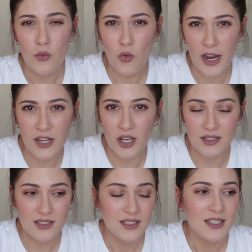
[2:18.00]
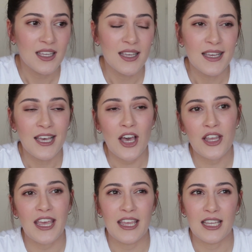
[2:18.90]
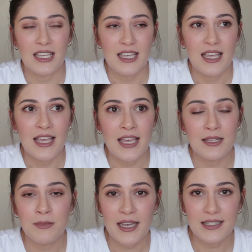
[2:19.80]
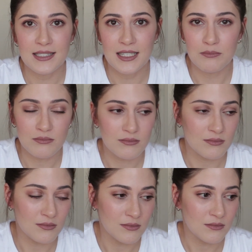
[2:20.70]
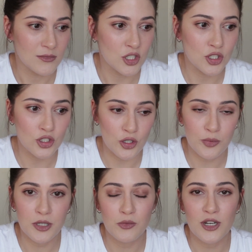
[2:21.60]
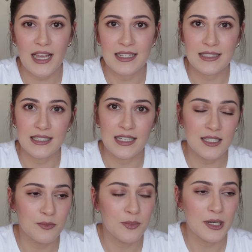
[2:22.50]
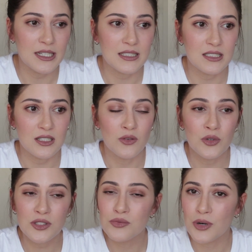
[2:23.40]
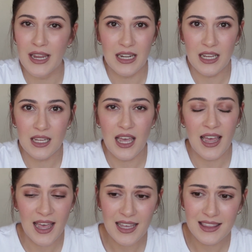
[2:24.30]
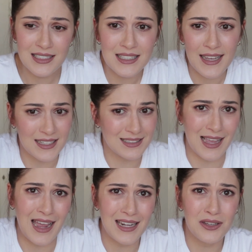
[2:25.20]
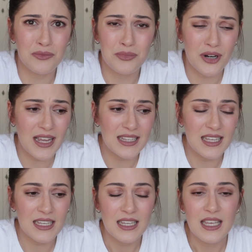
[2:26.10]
why not? Okay, it might seem stupid what I did, but it was raining. I had this like tiny umbrella